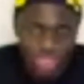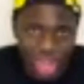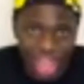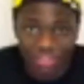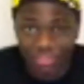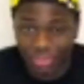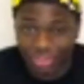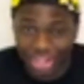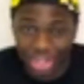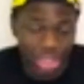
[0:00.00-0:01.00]
sure half of you
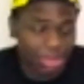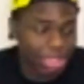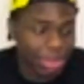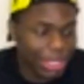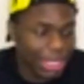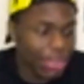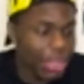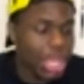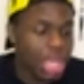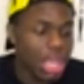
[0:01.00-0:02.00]
have had a JOLLIBEE by now.
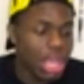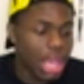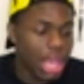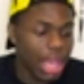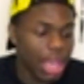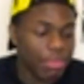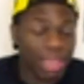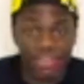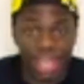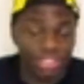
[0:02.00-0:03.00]

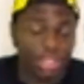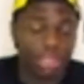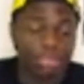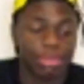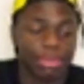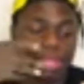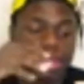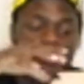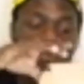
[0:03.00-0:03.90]
Have had JOLLIBEE by now.